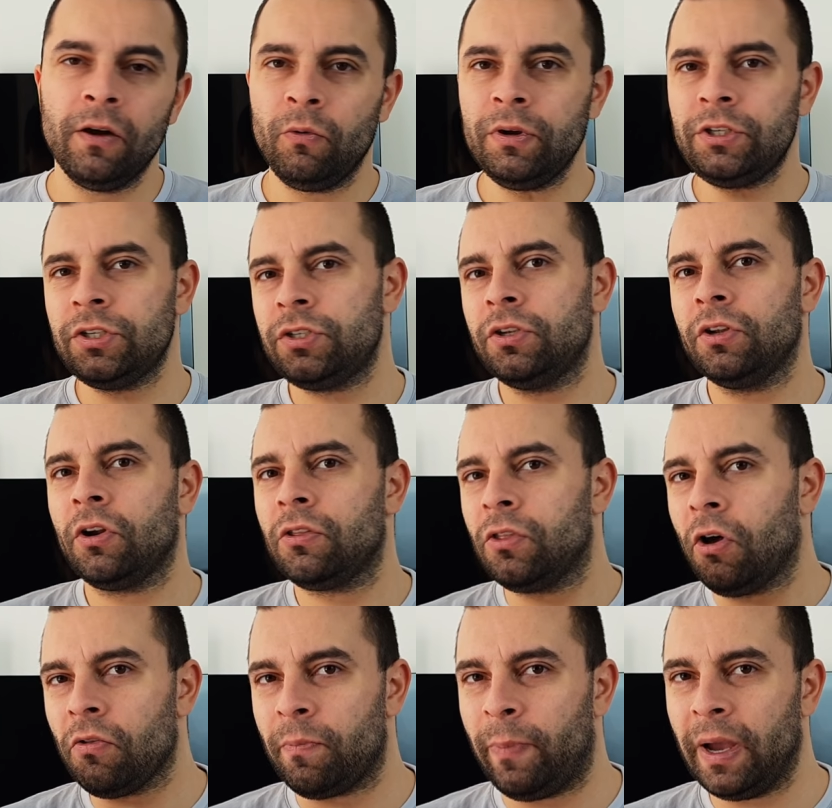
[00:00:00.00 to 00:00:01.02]
which is, you know,
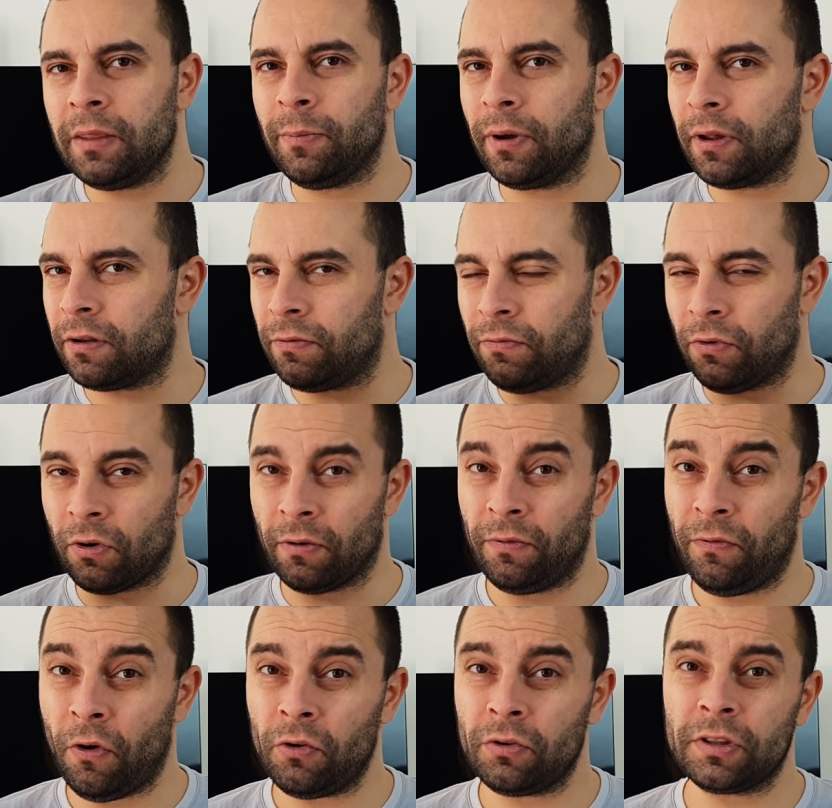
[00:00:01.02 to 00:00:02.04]
not bad, but for a
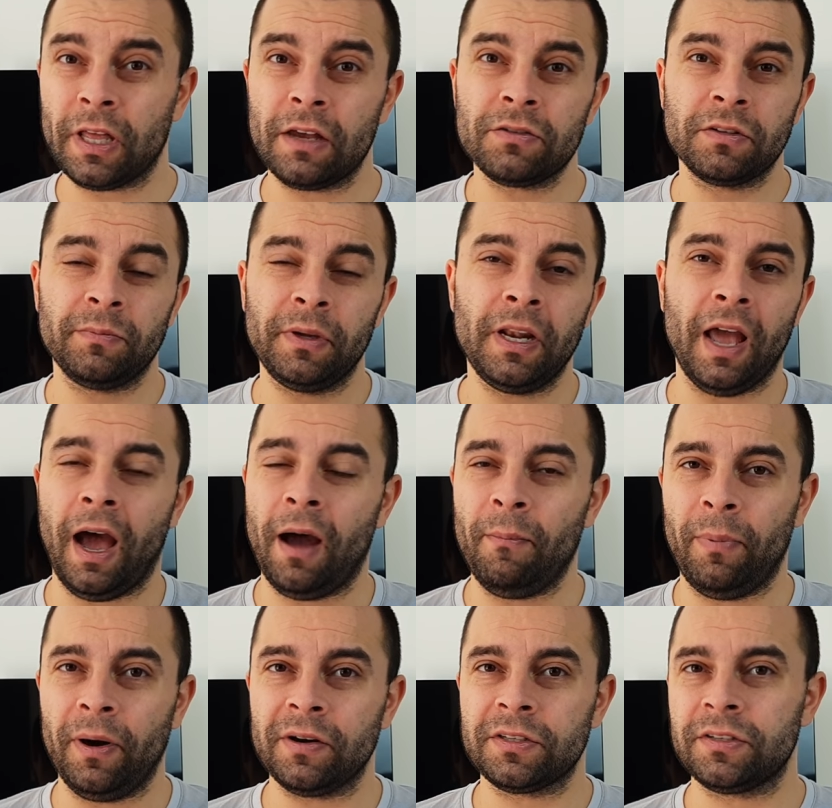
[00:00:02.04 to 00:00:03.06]
4000
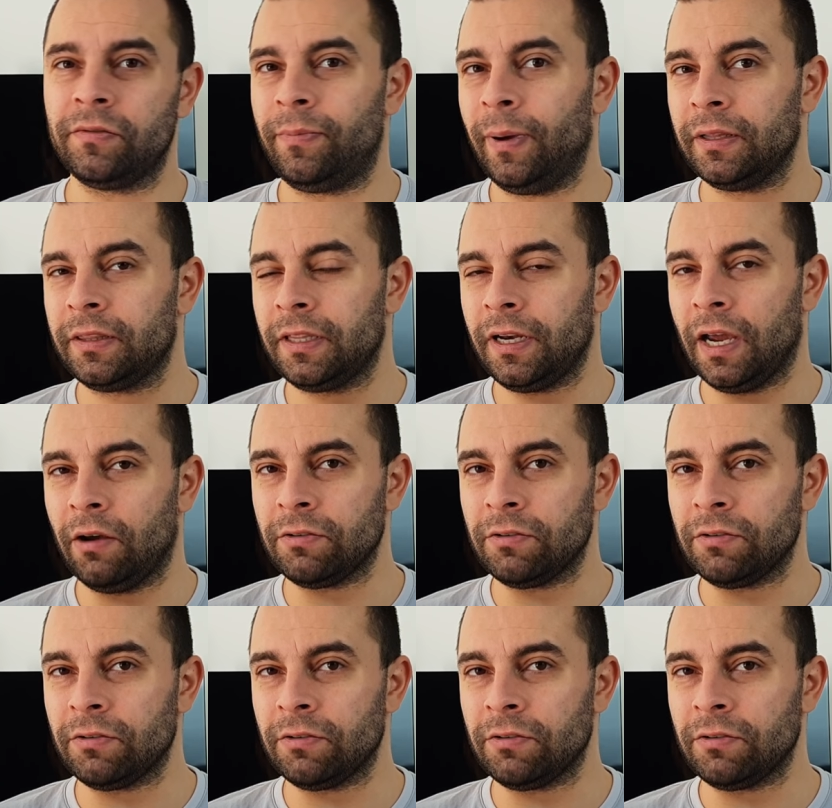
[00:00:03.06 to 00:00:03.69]
milliamp hours of battery,